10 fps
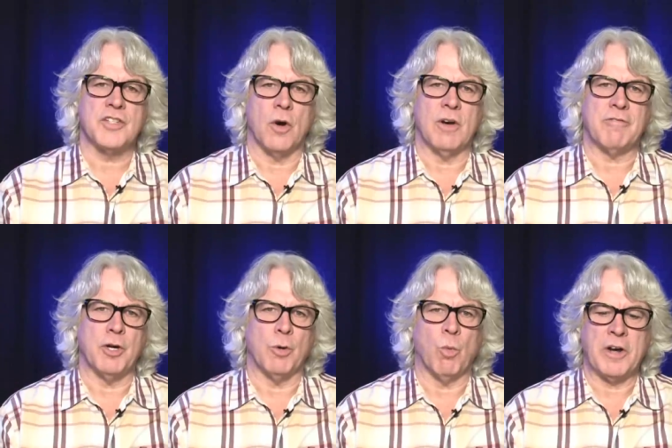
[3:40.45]
So if
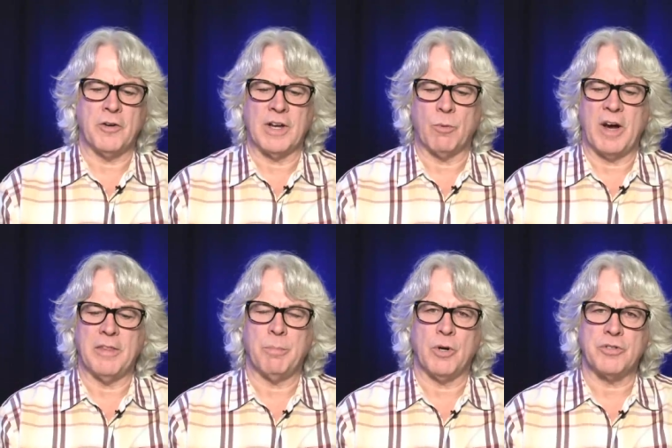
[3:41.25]
you're wondering why
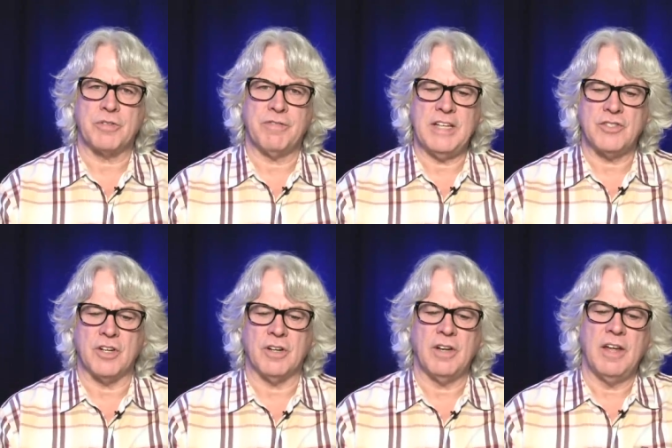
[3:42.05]
the Post
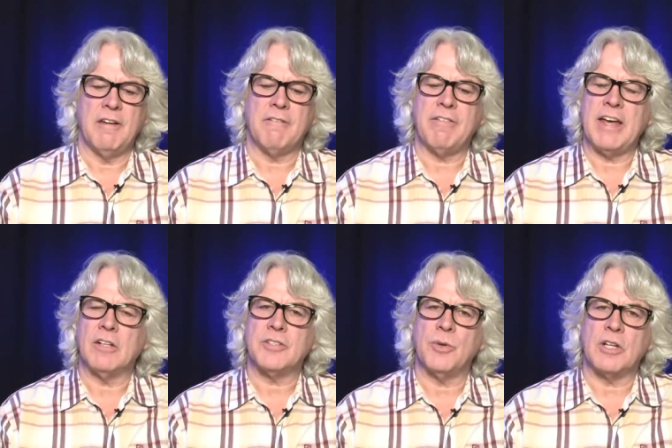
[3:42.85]
feature
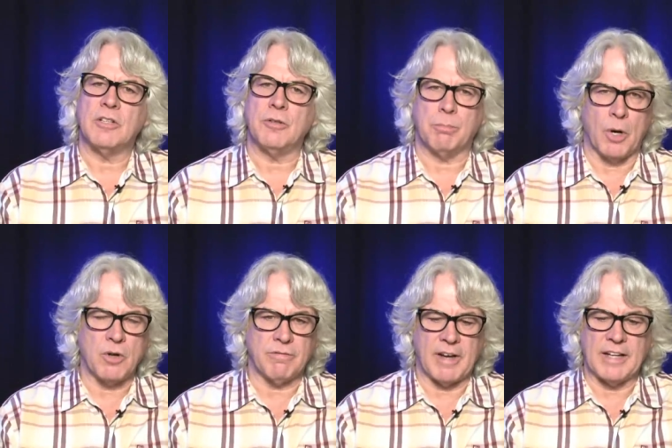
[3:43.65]
failed to include
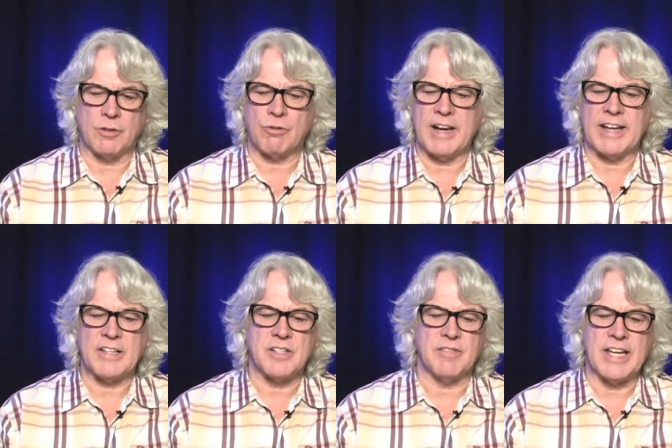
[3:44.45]
bona fide
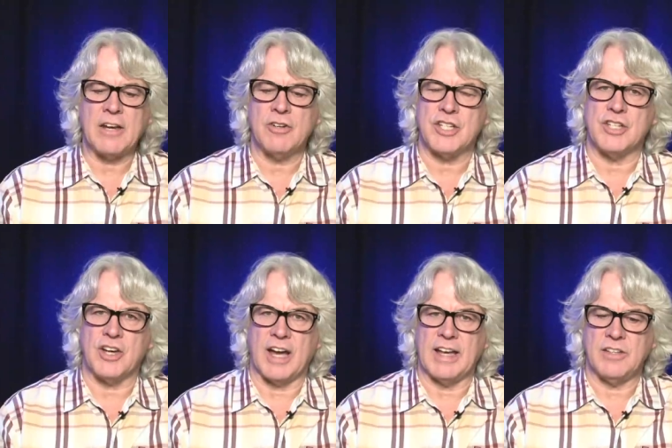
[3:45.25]
critics of the energy
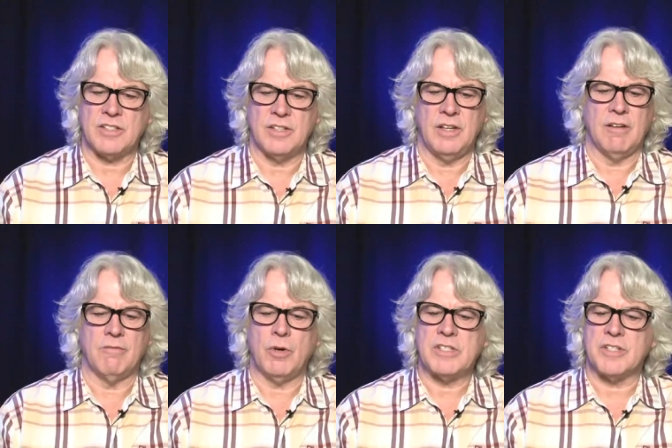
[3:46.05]
giants,
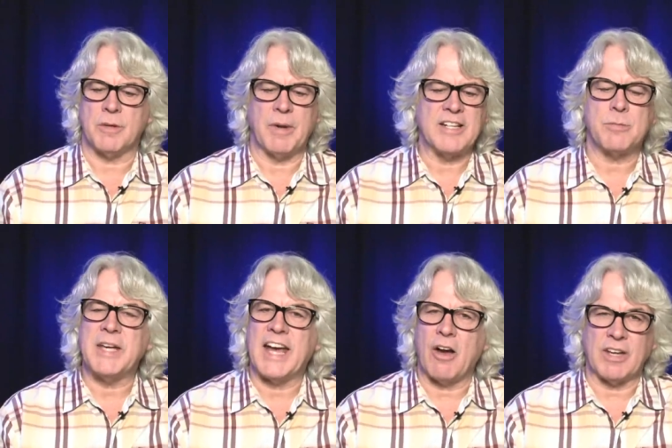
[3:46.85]
voices that might
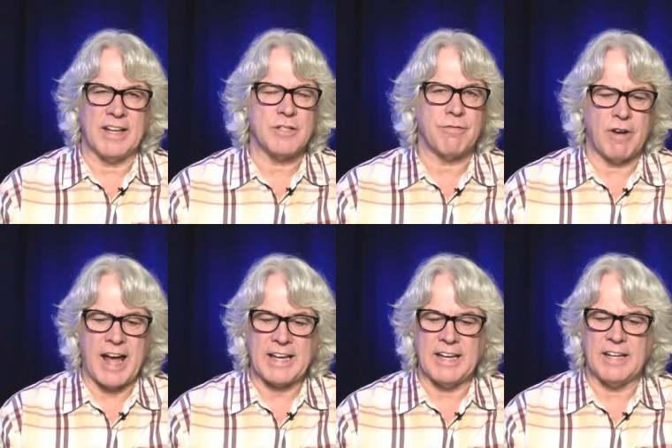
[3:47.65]
speak out against
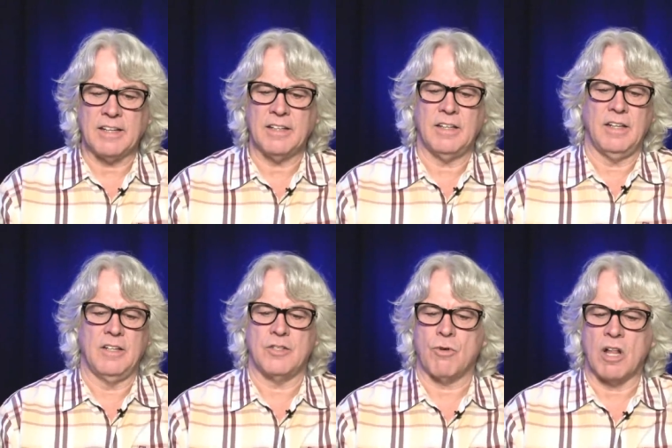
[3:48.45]
fracking,
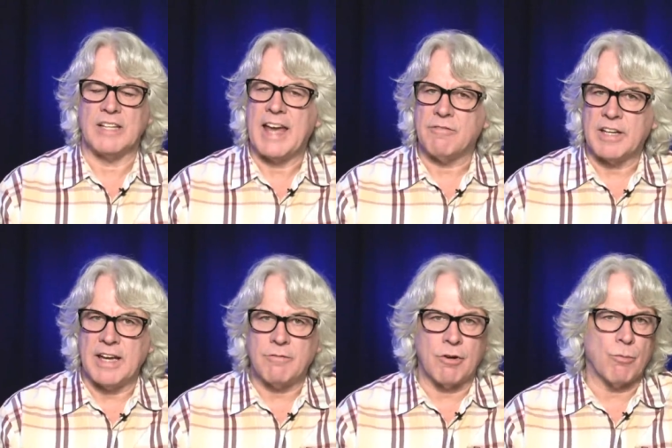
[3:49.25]
strongly
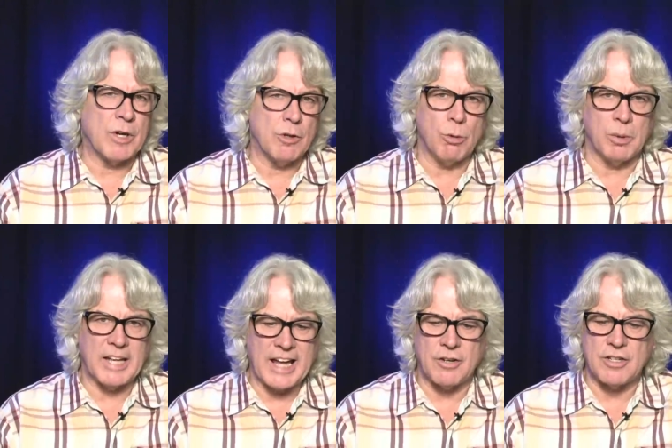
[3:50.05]
advocate for renewable
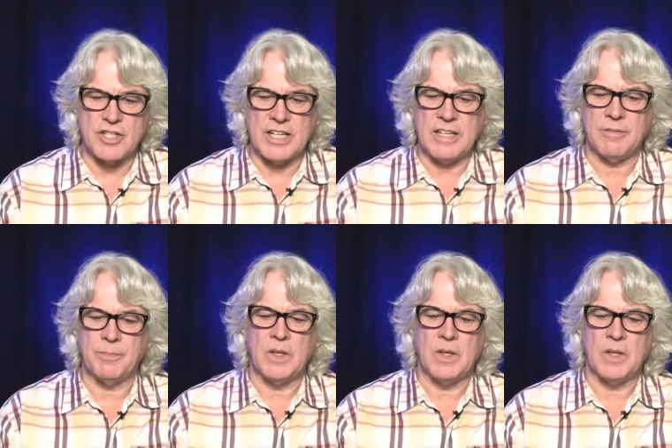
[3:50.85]
energy